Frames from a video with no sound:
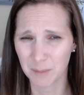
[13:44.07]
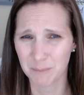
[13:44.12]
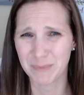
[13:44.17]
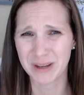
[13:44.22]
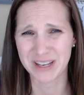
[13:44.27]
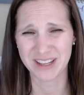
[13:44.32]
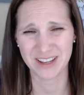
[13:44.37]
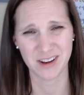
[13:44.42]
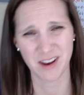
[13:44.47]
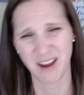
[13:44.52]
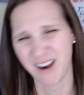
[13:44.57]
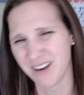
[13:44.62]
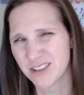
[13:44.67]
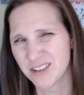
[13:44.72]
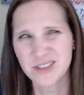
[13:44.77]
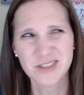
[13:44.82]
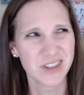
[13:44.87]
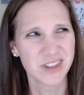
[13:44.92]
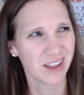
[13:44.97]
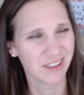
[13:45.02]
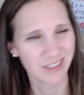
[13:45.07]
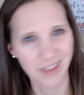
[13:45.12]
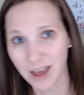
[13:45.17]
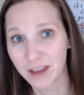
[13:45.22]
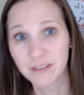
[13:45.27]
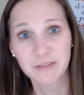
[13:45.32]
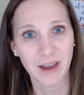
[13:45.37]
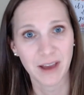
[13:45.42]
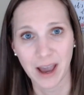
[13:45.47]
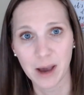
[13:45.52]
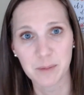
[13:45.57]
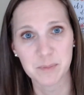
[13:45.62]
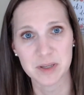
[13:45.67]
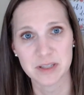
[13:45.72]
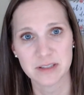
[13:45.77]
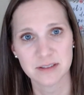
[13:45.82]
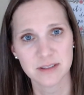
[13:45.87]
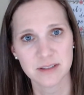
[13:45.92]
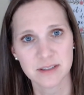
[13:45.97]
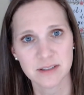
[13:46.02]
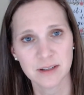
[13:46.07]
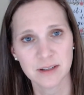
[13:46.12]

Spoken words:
but acknowledge that life happens.